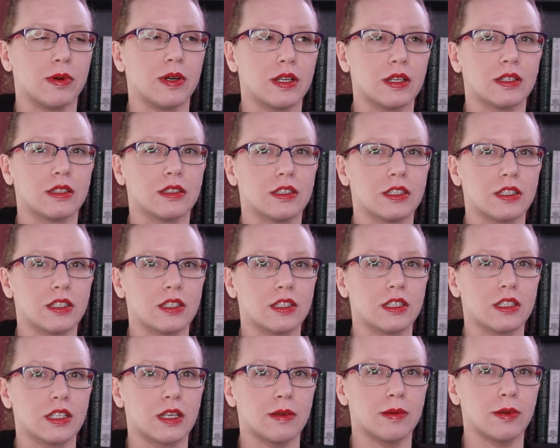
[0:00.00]
one.
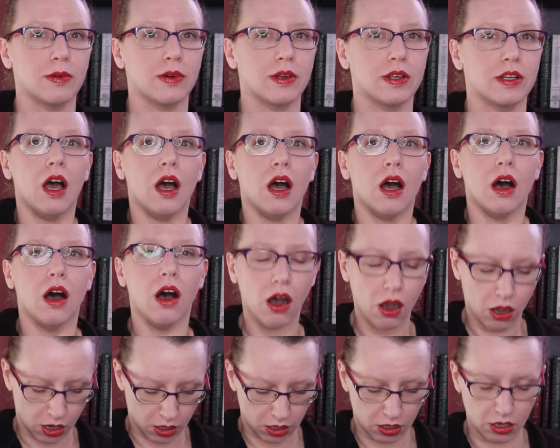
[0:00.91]
Just give me one.
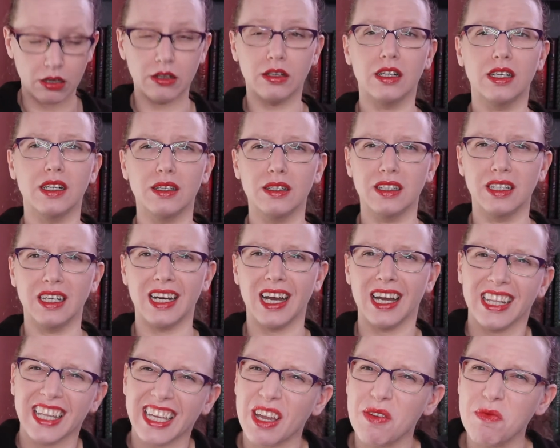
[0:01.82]

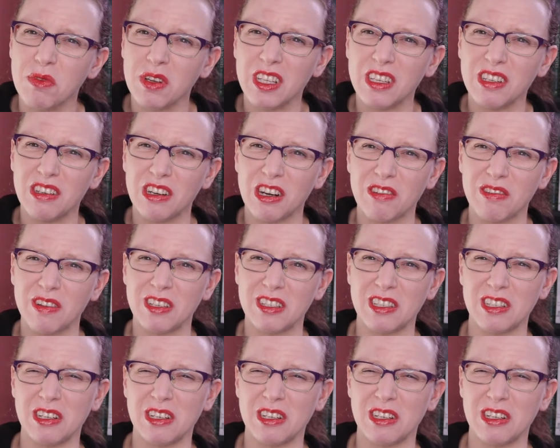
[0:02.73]
Like, I'm really nervous.